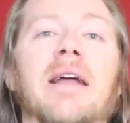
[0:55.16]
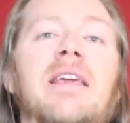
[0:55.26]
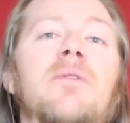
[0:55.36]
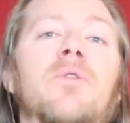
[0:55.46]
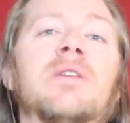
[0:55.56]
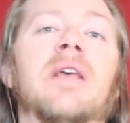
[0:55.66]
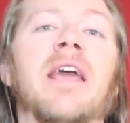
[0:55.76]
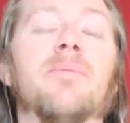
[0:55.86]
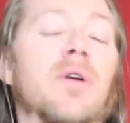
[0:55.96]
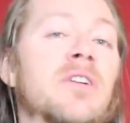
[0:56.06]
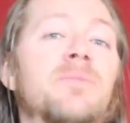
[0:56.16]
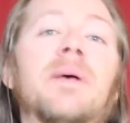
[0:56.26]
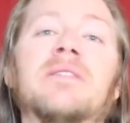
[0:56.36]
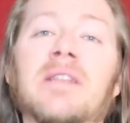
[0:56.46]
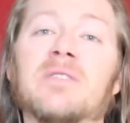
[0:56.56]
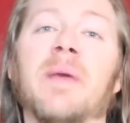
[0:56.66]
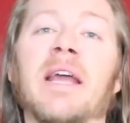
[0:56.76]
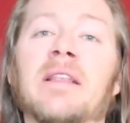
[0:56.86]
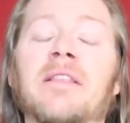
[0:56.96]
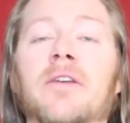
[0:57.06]
He was a British
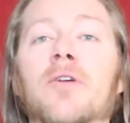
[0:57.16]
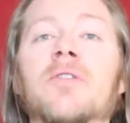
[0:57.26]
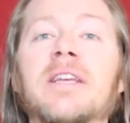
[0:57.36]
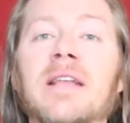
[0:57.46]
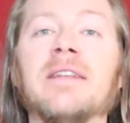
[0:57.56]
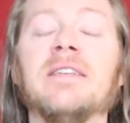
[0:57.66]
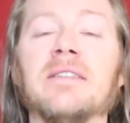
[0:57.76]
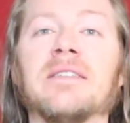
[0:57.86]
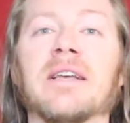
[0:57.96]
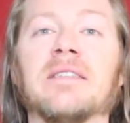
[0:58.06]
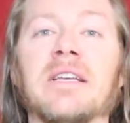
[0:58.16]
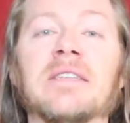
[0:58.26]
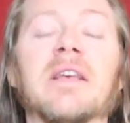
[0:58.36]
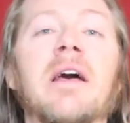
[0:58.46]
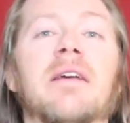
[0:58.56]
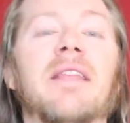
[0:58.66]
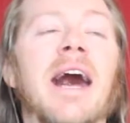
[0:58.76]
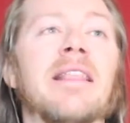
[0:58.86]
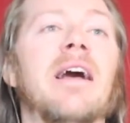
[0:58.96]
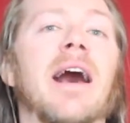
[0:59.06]
businessman in the early 1960s
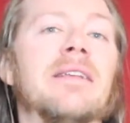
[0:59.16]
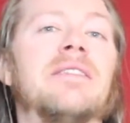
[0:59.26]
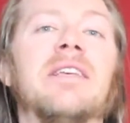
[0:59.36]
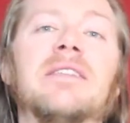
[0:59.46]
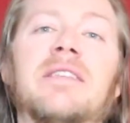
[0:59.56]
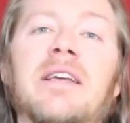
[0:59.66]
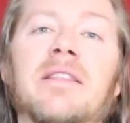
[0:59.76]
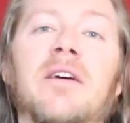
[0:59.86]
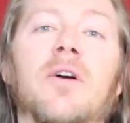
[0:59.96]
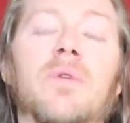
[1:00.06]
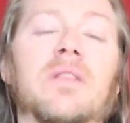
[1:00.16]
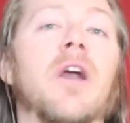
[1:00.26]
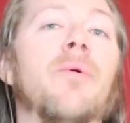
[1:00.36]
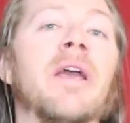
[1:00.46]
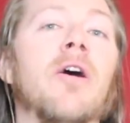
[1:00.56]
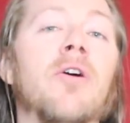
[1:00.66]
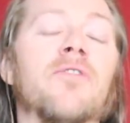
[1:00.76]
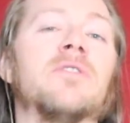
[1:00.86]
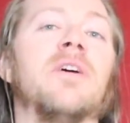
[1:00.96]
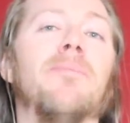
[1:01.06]
that assisted with going
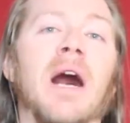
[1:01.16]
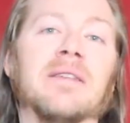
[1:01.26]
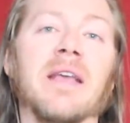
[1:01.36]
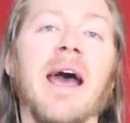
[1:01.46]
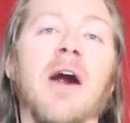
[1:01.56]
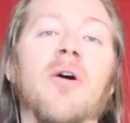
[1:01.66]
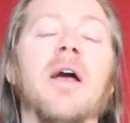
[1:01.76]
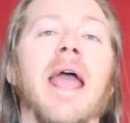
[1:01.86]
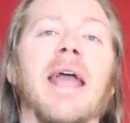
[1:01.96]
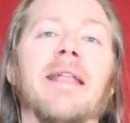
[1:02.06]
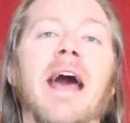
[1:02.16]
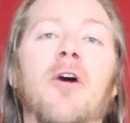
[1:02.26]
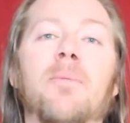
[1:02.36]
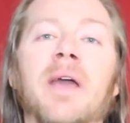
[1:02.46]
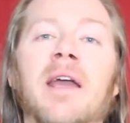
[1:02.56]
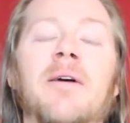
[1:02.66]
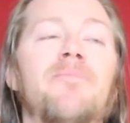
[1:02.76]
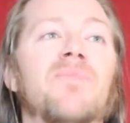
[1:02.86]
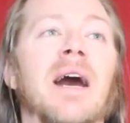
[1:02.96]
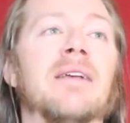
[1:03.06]
over to Moscow and helping
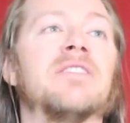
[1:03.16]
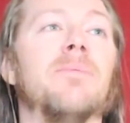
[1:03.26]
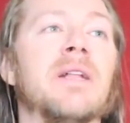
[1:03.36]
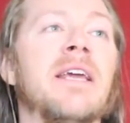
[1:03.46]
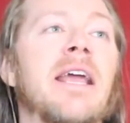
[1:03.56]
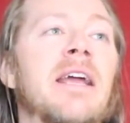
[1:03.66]
somebody